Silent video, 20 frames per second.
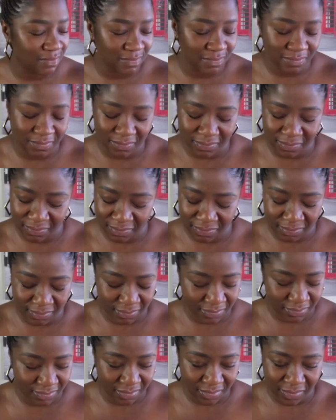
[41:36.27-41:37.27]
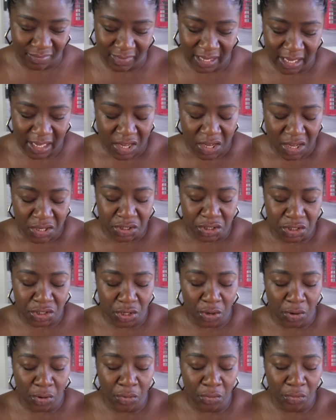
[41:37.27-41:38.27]
Mm-mm-mm.
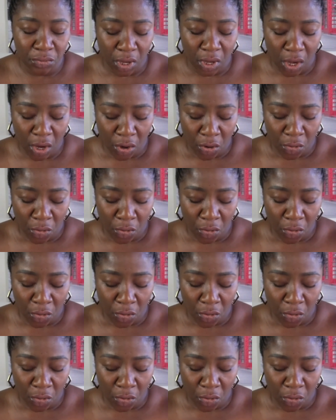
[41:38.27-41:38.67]
So,